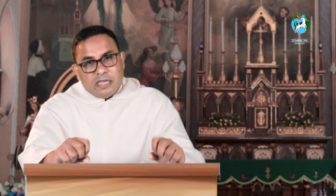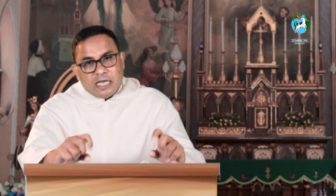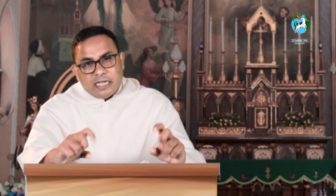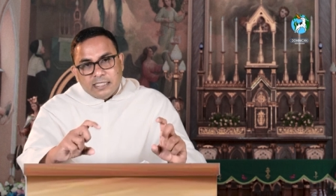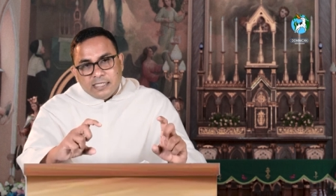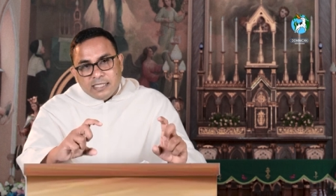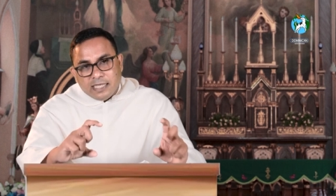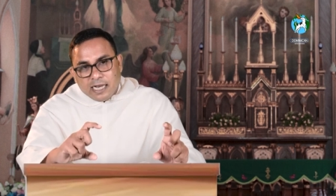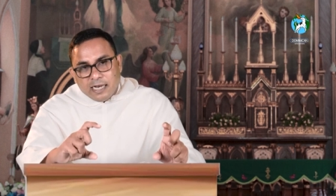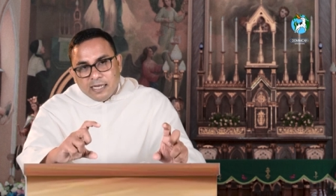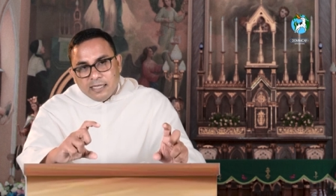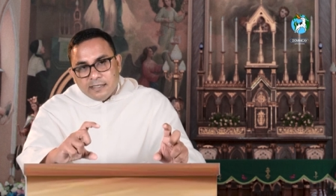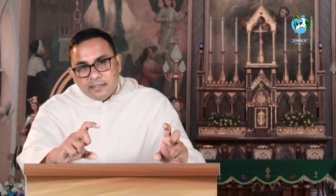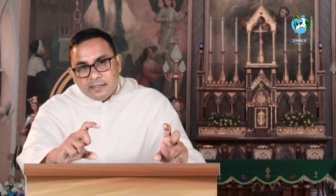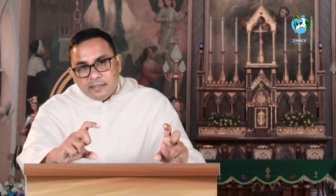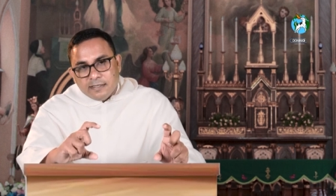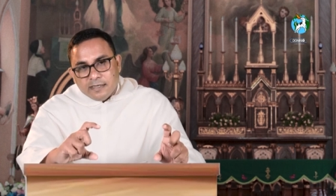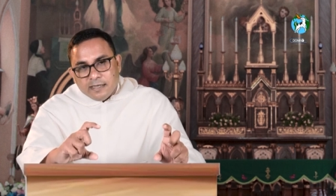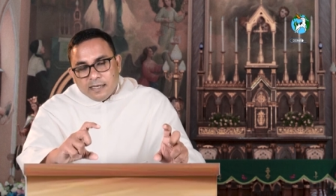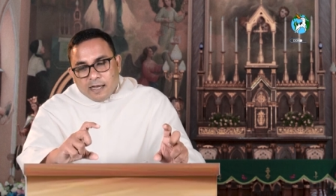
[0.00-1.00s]
There is, there
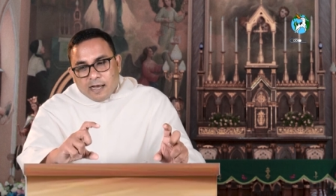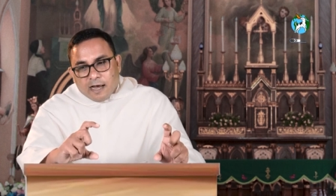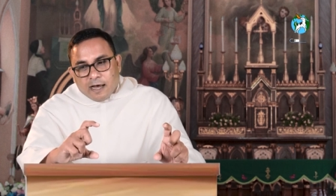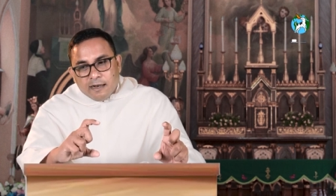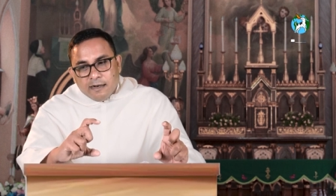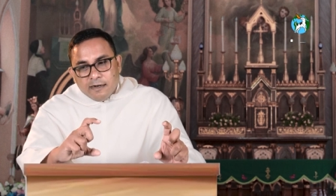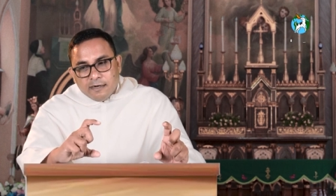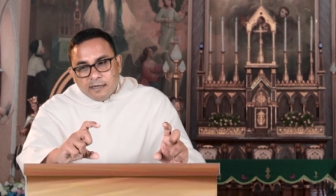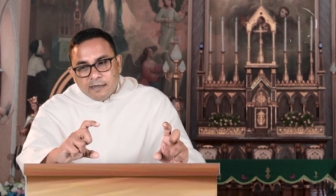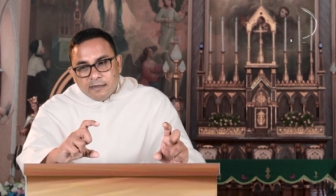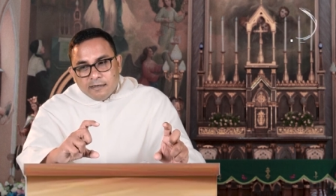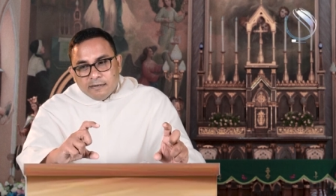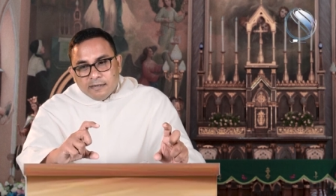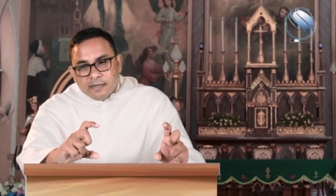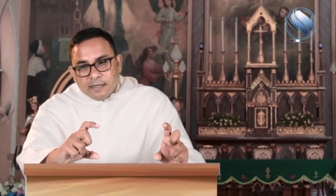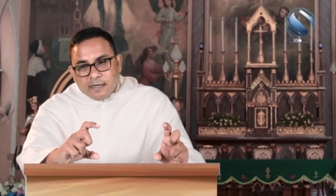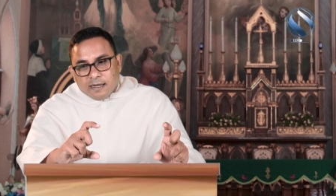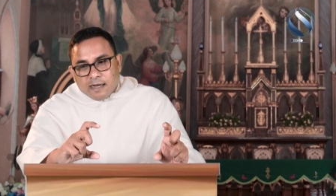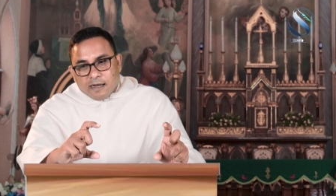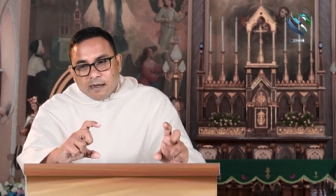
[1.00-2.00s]
is a
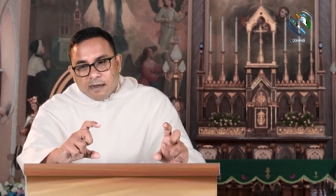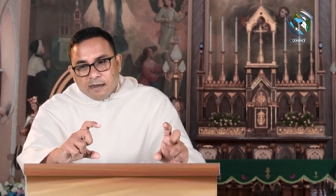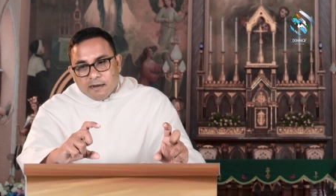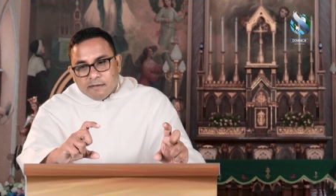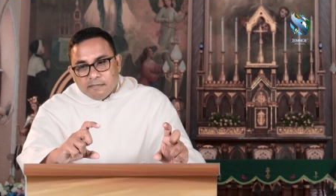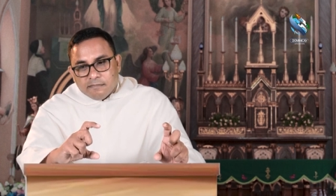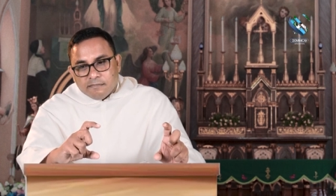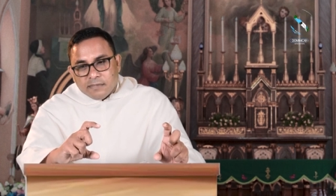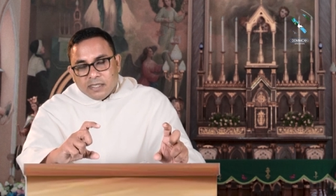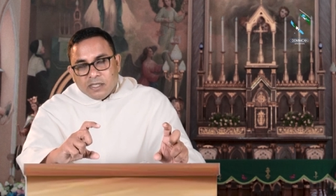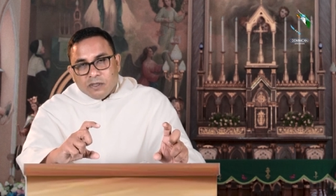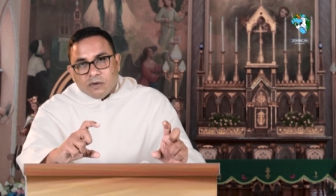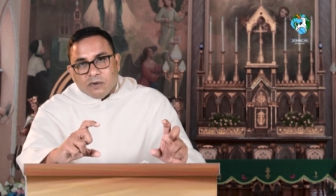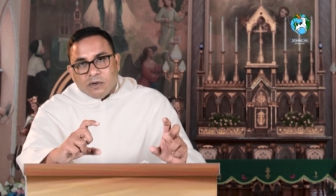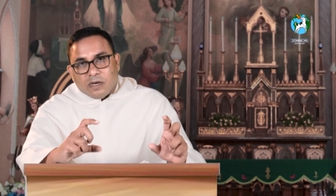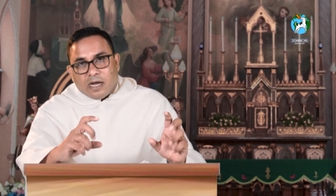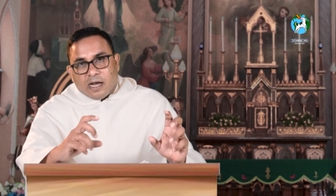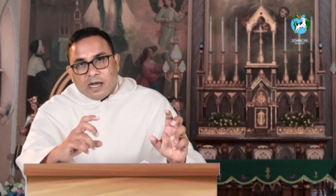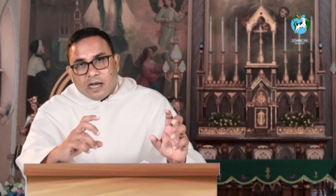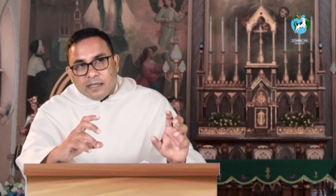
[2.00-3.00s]
little, uh, you
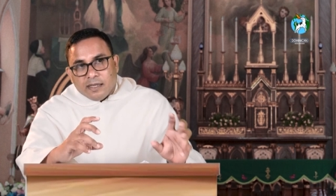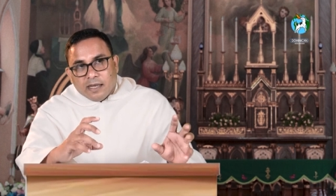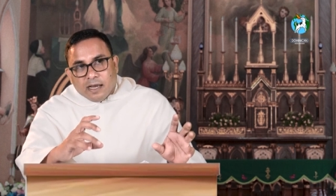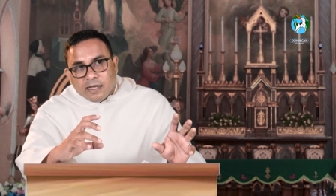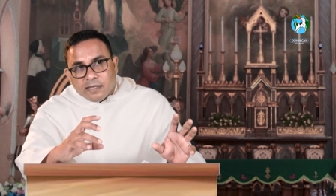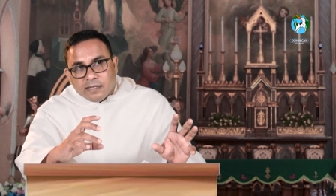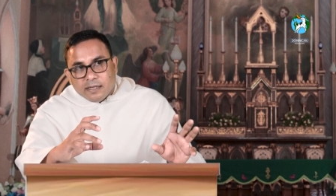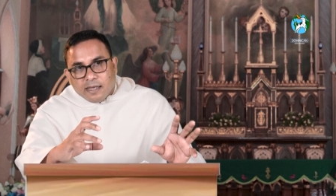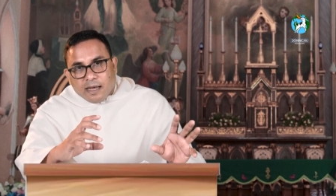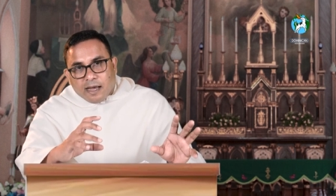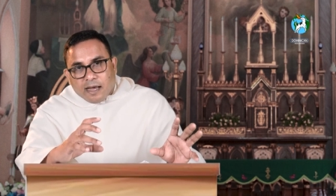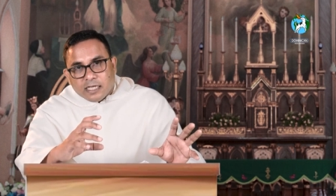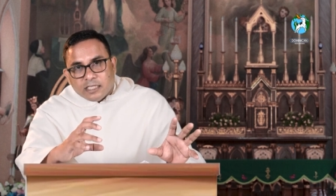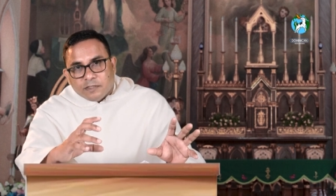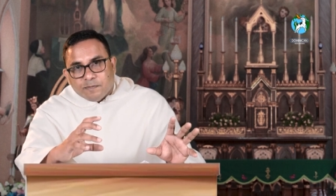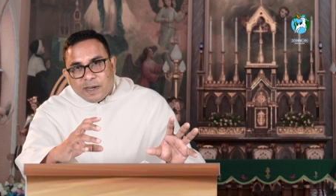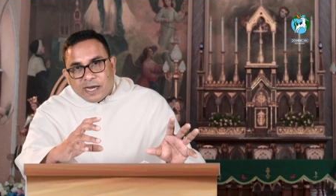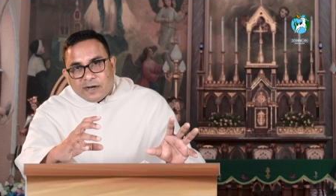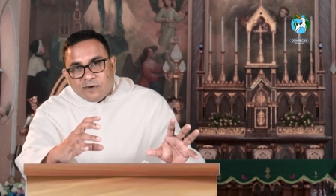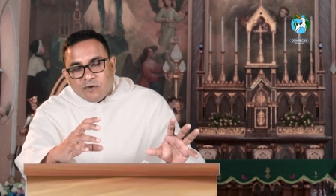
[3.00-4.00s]
know, another
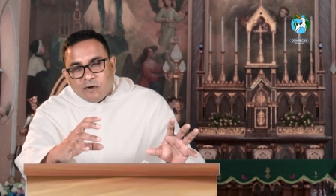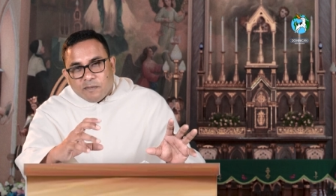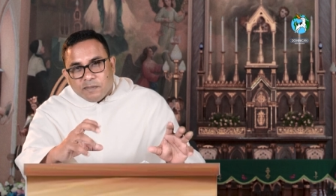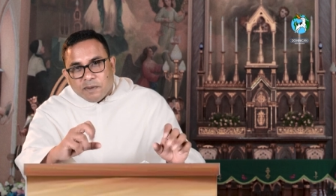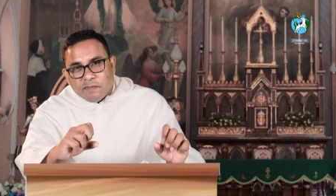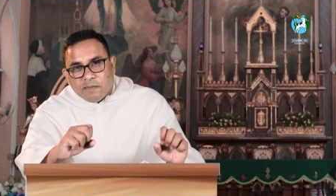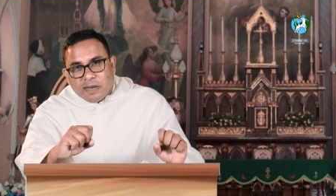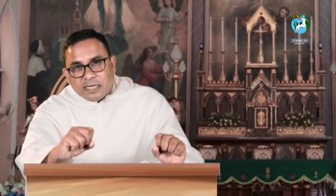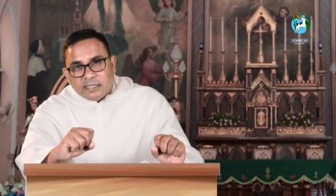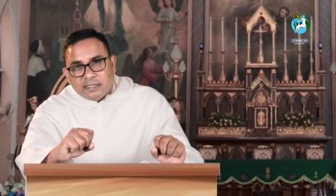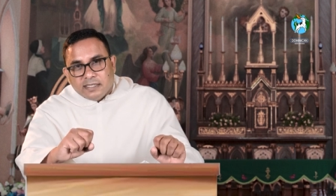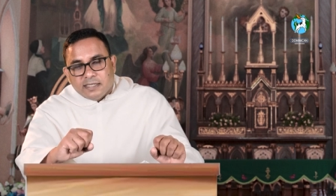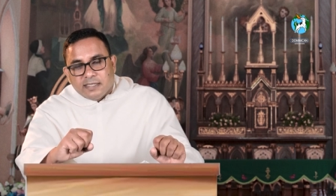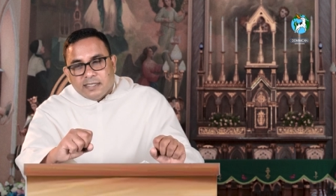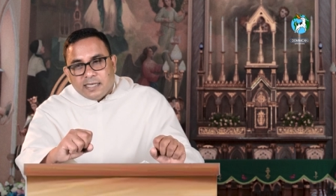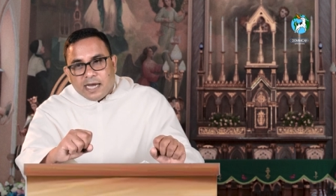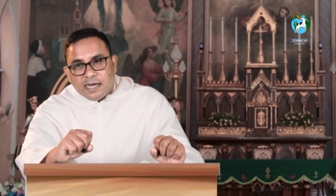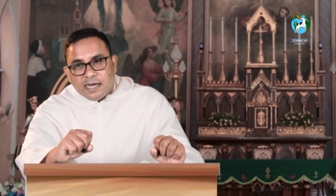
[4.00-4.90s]
aspect from the master's